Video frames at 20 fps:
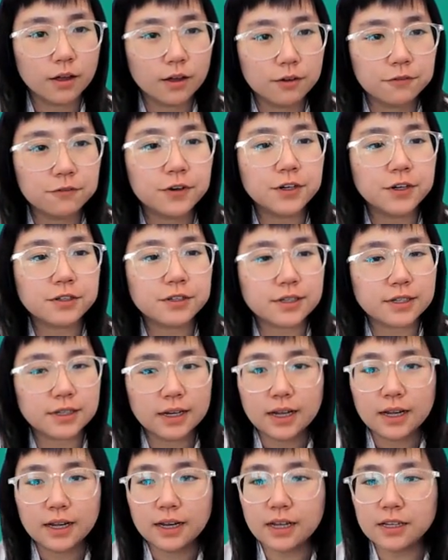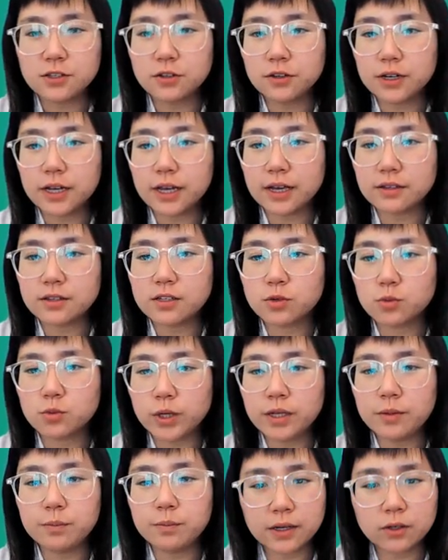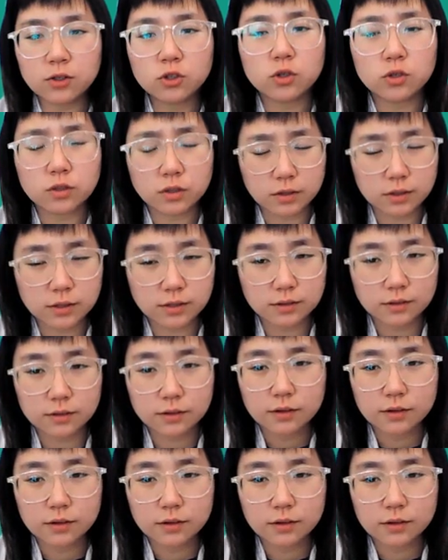First, let's look at sweet baked goods.